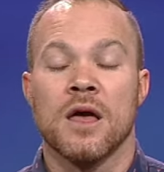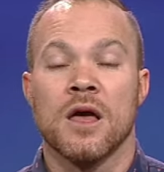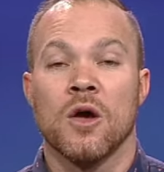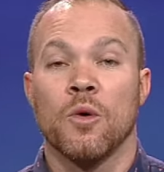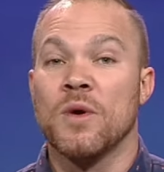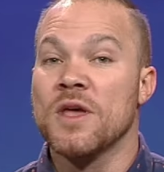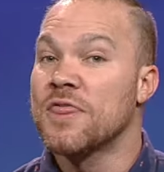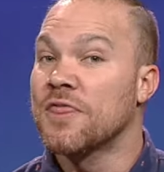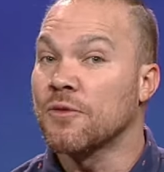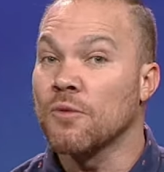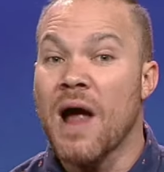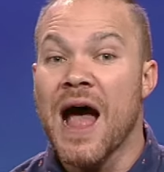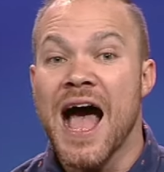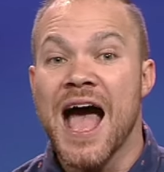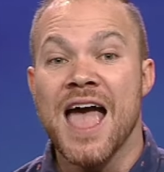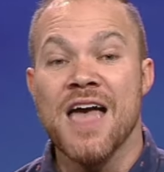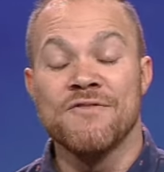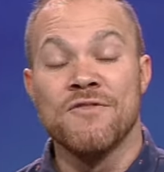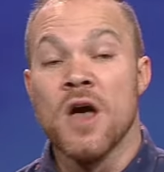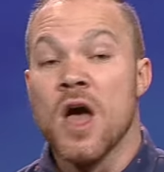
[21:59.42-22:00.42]
We
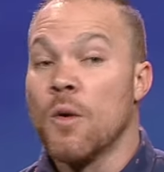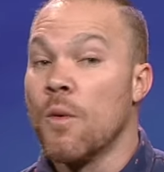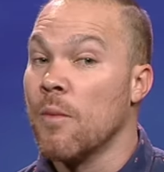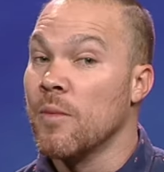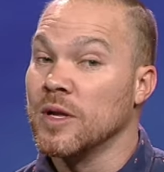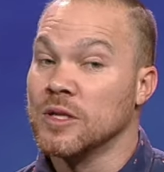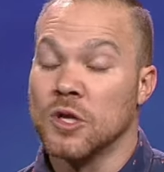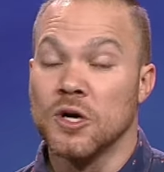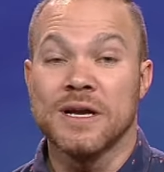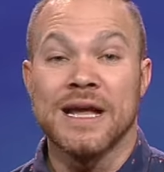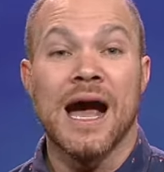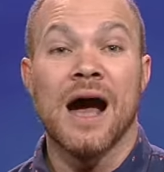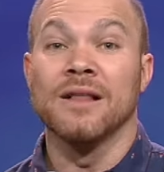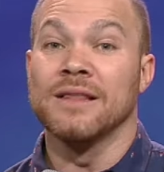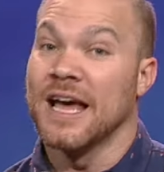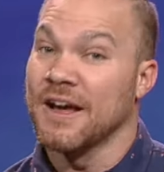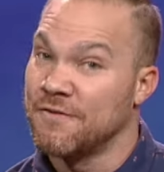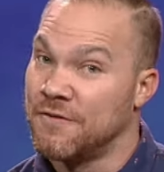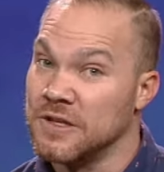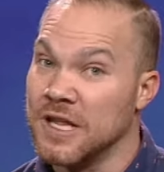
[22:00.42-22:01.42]
thrive when we look out,
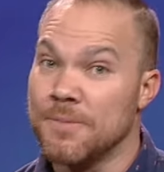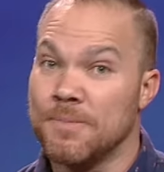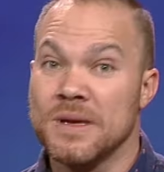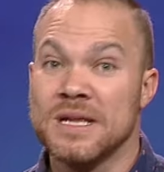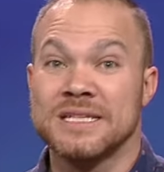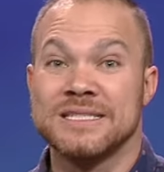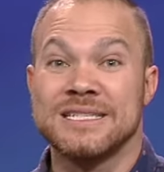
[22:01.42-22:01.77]
like Philippians